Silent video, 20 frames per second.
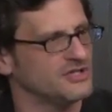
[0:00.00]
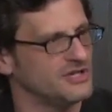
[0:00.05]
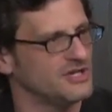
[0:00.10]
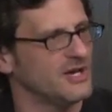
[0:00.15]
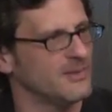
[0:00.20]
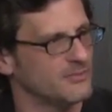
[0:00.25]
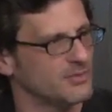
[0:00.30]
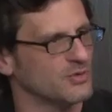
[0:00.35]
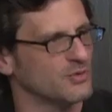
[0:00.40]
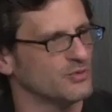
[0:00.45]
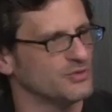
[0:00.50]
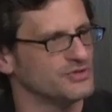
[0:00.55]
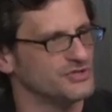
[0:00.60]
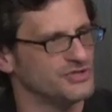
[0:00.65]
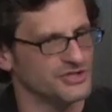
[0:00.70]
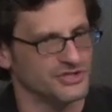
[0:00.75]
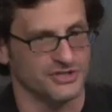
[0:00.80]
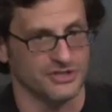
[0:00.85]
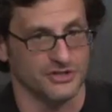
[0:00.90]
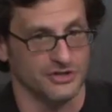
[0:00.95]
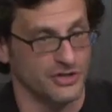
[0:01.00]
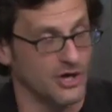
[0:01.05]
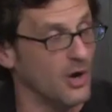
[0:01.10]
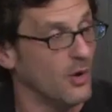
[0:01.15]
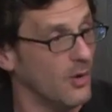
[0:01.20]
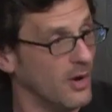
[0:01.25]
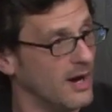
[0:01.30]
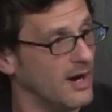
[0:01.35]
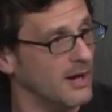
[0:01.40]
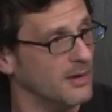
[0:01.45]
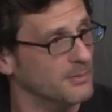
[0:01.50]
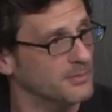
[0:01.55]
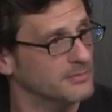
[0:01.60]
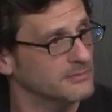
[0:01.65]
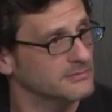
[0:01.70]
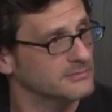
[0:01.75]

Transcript: the number would just go up.